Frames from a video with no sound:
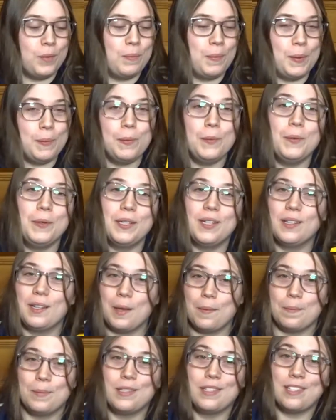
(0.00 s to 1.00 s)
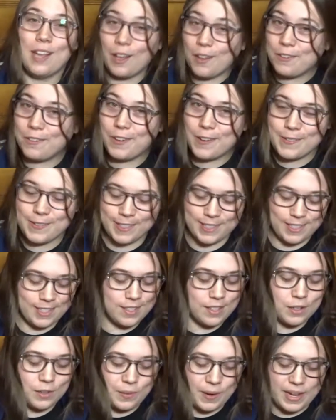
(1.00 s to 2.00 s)
people would clip cell phones to
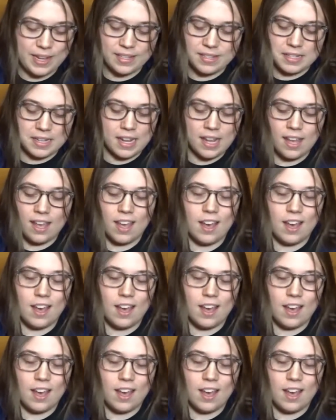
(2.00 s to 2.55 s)
their waist,